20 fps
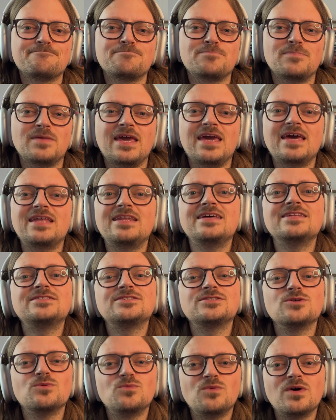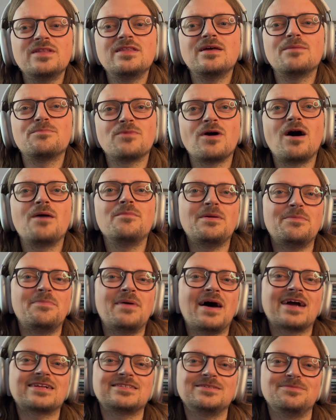and it's the one that brought me
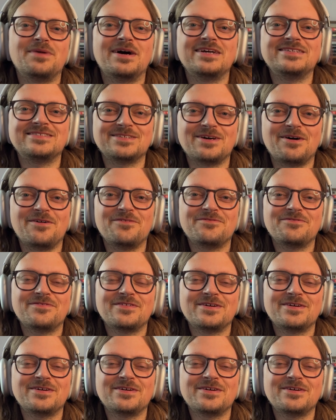back to myself.